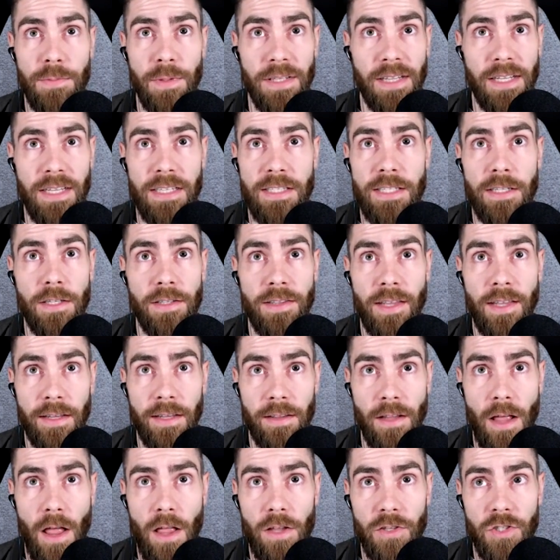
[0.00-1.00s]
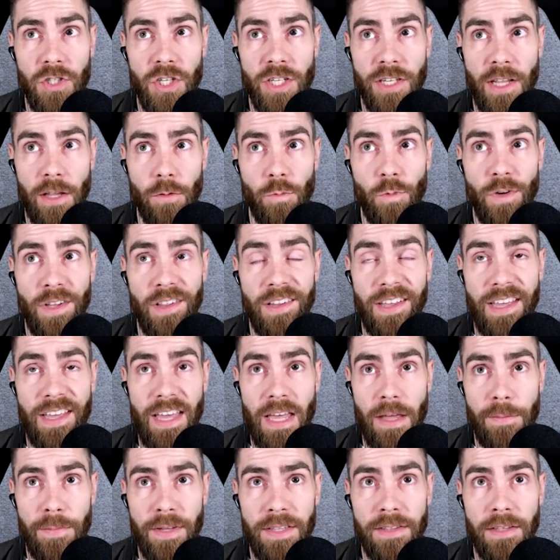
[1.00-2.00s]
but let's say a technology that will
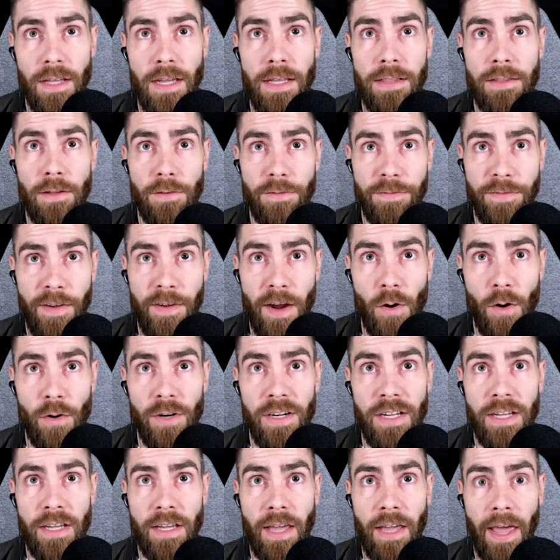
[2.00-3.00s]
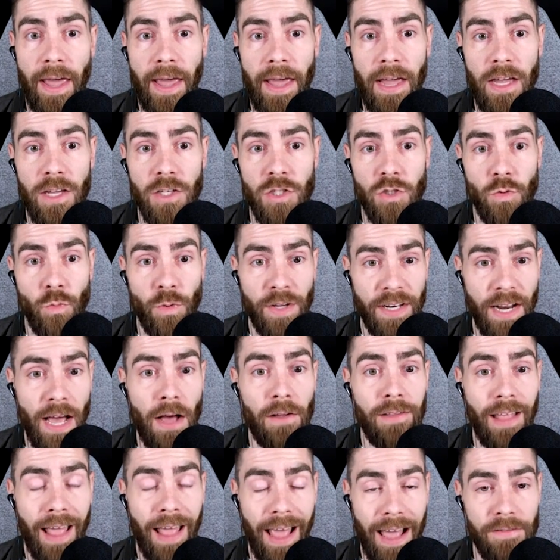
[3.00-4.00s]
imitate a Faraday cage
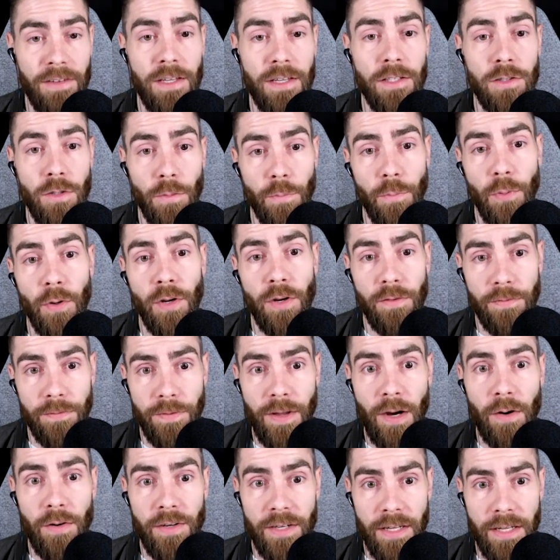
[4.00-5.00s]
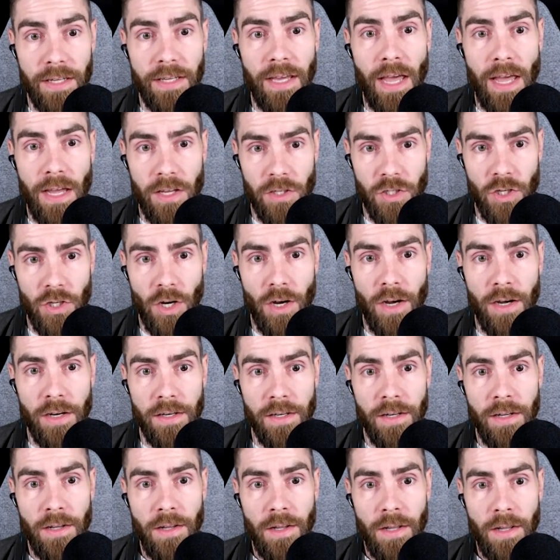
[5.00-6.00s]
without having to put a Faraday cage
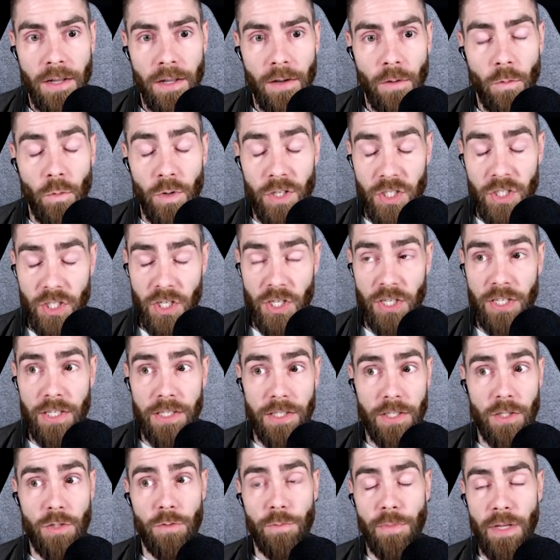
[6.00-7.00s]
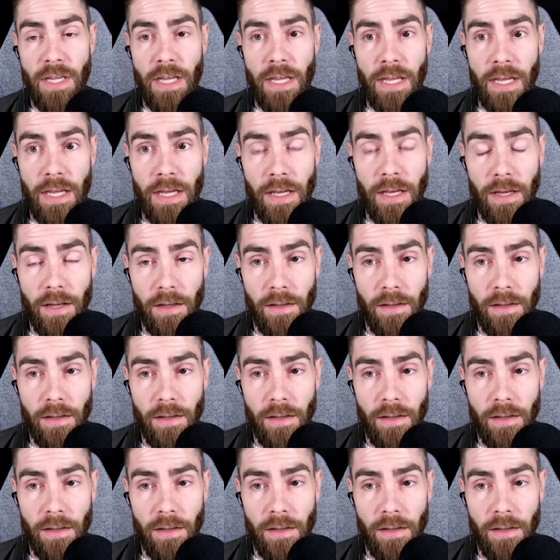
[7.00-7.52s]
on, yes. which is to me